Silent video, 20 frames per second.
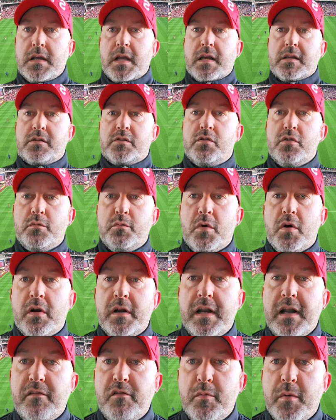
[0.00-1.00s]
Yes, good
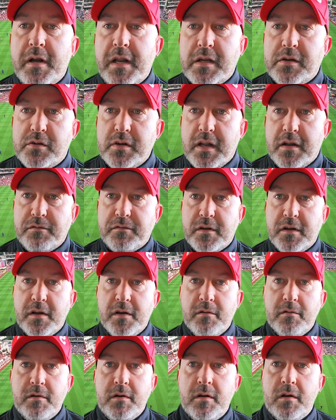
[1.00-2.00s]
morning everybody, good
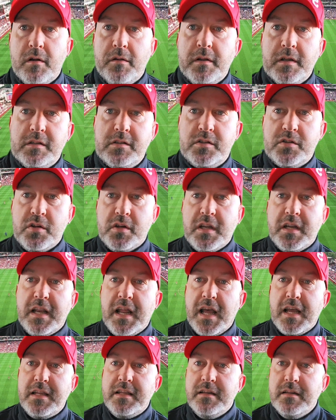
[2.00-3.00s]
afternoon on this sunny
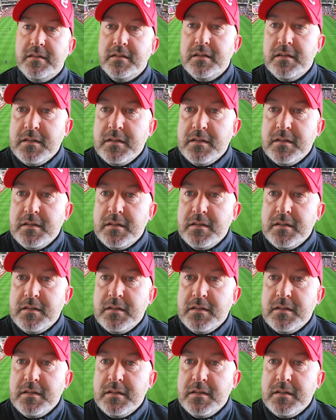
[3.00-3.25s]
day.